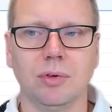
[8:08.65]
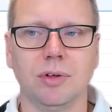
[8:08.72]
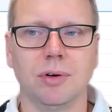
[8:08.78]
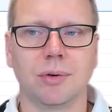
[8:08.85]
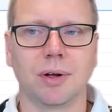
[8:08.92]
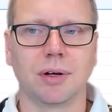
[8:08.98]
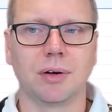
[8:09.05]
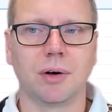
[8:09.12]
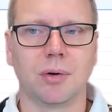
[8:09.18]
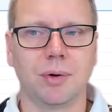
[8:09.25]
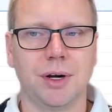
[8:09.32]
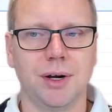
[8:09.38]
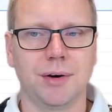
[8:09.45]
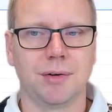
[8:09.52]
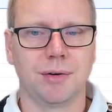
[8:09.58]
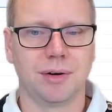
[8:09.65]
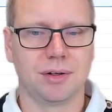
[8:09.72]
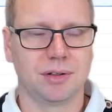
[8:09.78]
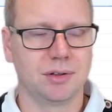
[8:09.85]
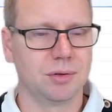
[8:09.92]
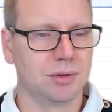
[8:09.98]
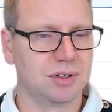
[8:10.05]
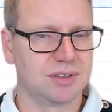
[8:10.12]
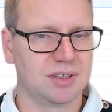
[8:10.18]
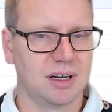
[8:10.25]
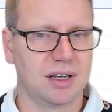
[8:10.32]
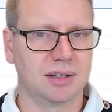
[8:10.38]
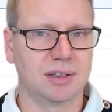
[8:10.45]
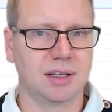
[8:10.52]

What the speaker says: You can go here, you can select a